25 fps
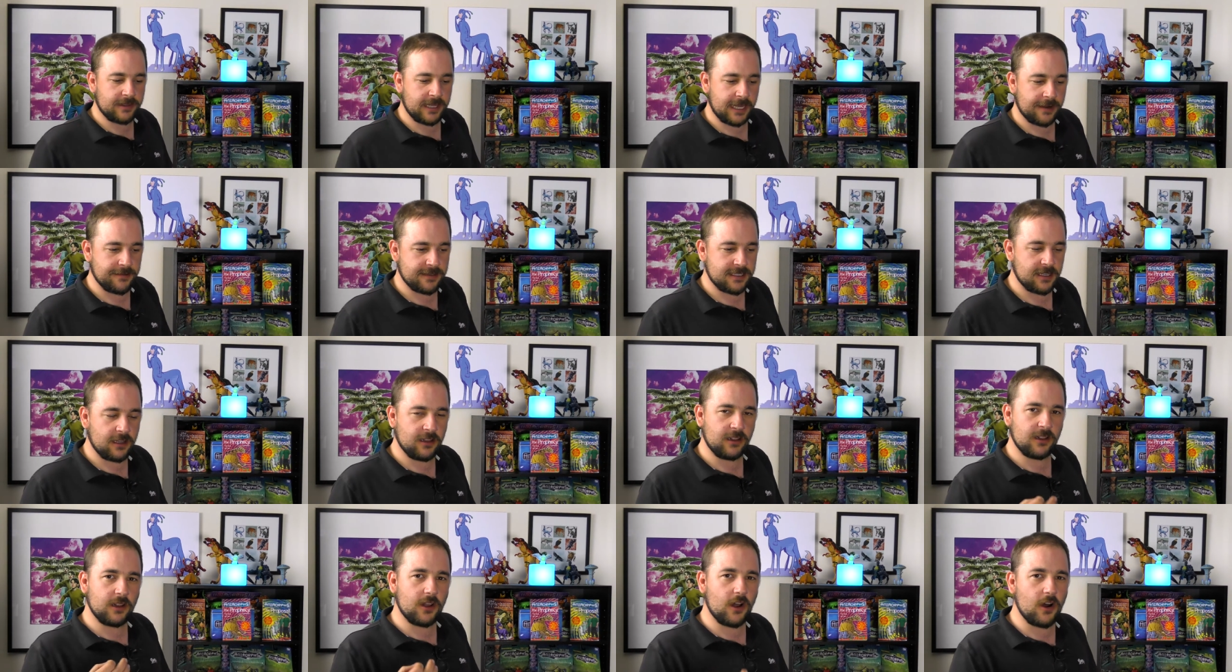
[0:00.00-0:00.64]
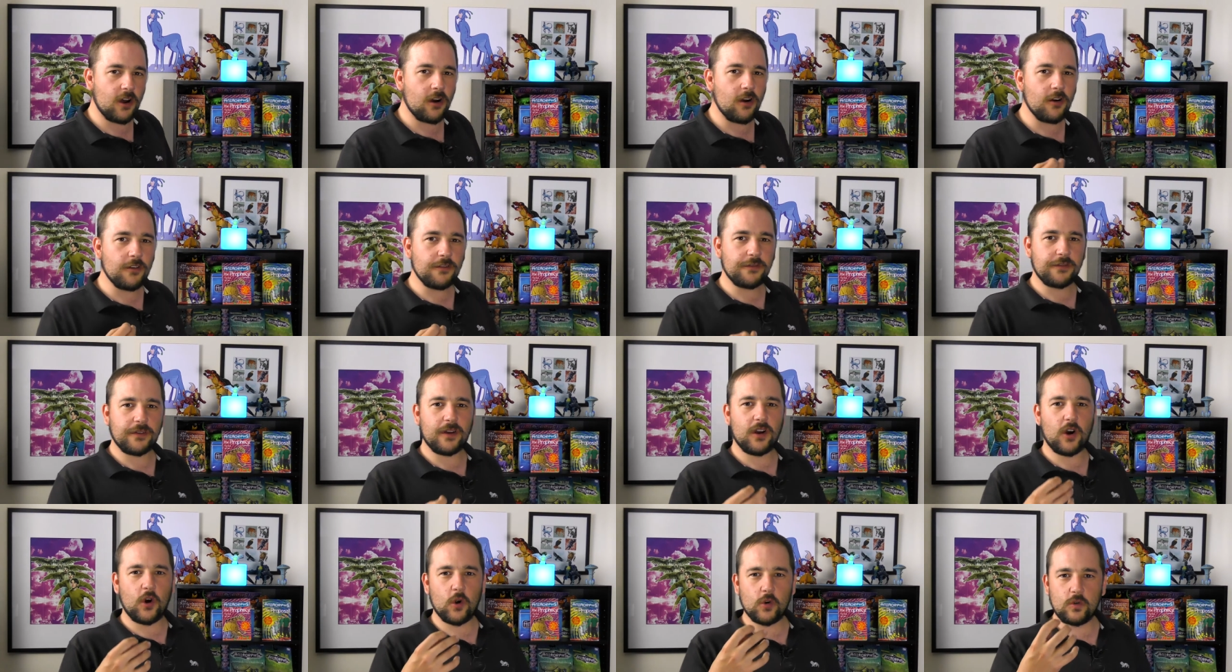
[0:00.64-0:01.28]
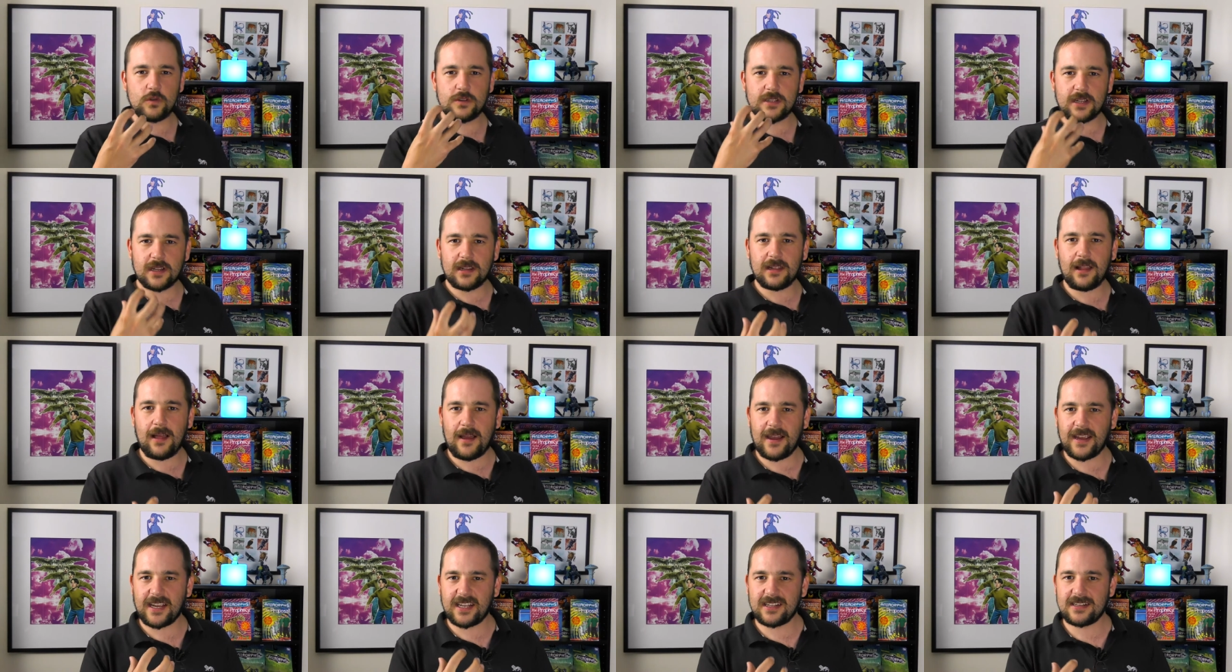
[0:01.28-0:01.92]
There is a lot of
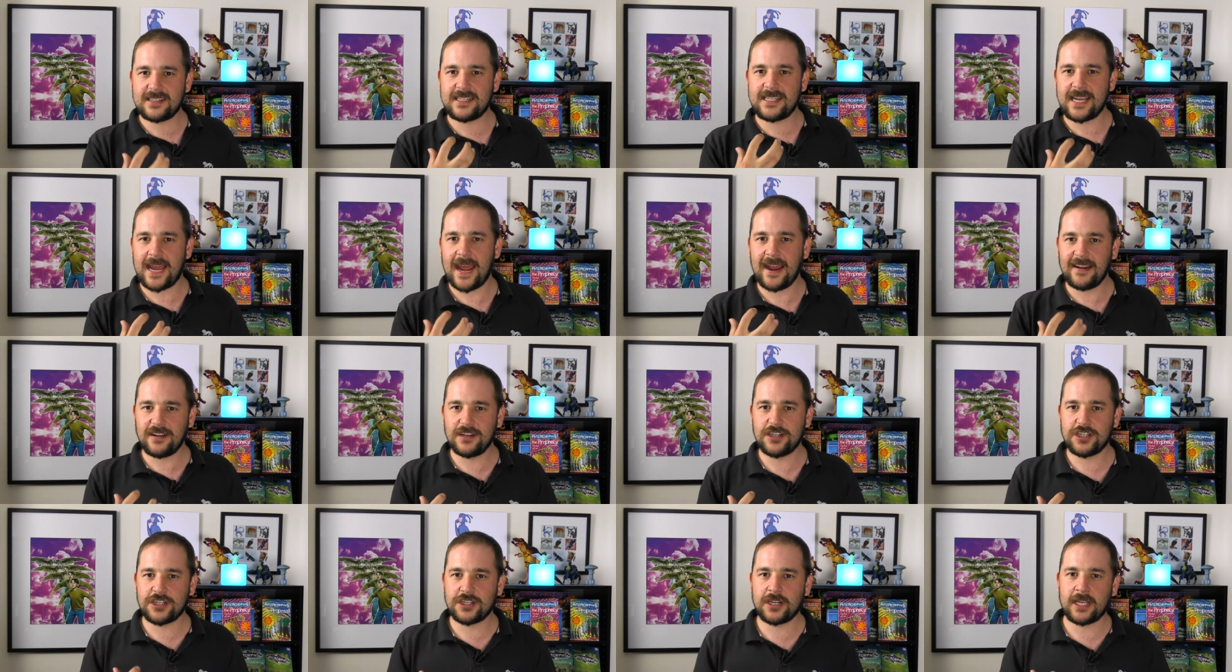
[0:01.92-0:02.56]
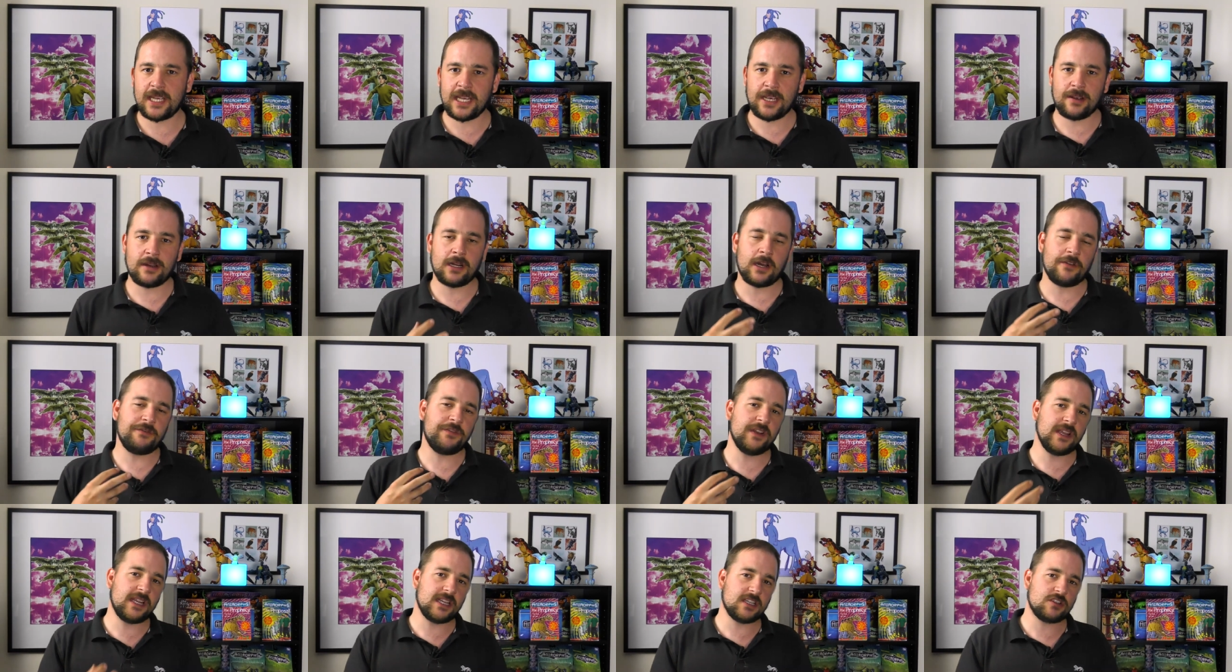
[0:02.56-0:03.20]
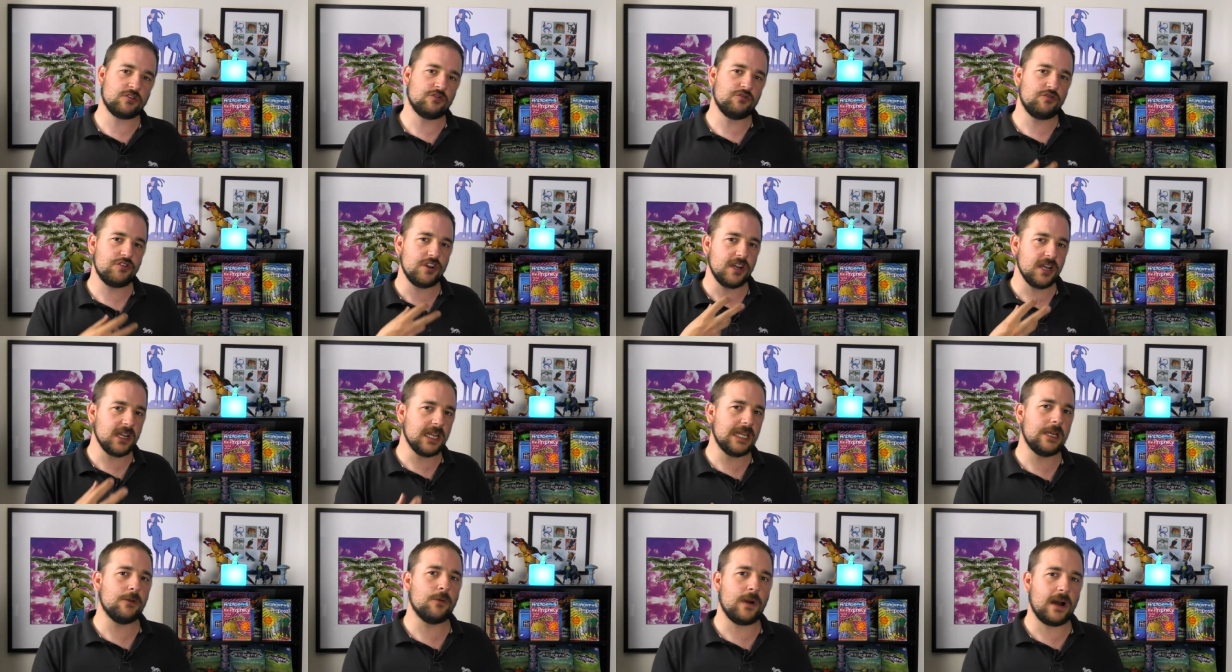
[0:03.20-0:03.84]
underlying tension here, and I think it's
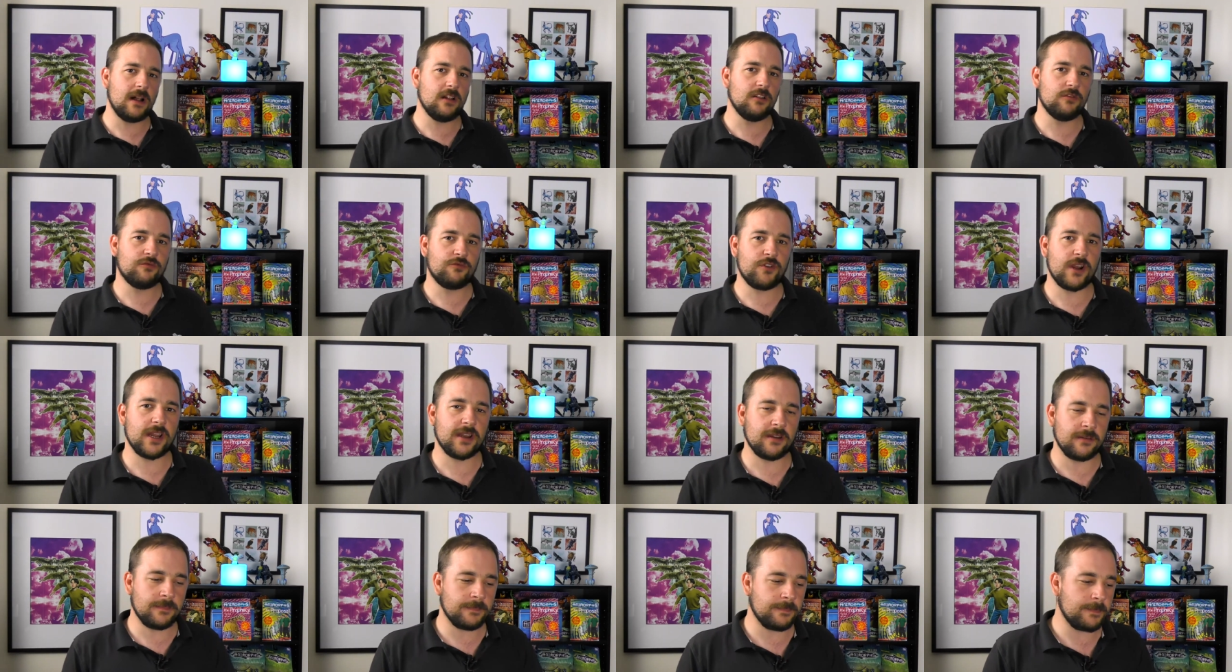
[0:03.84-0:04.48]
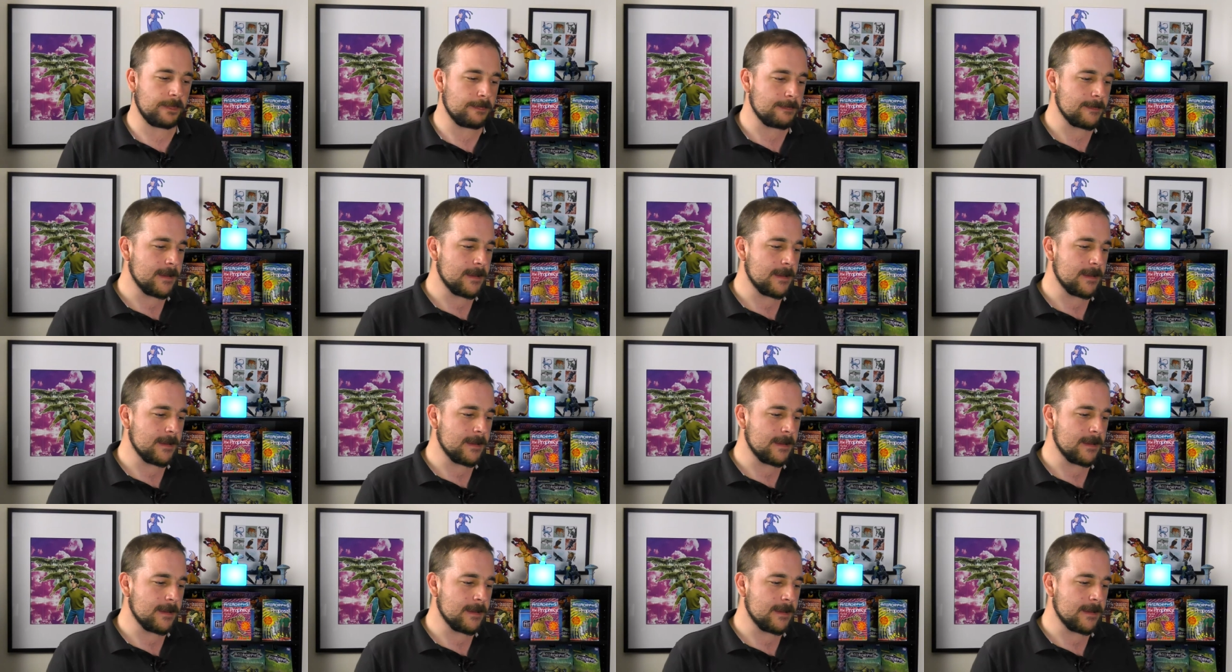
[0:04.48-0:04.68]
really well written.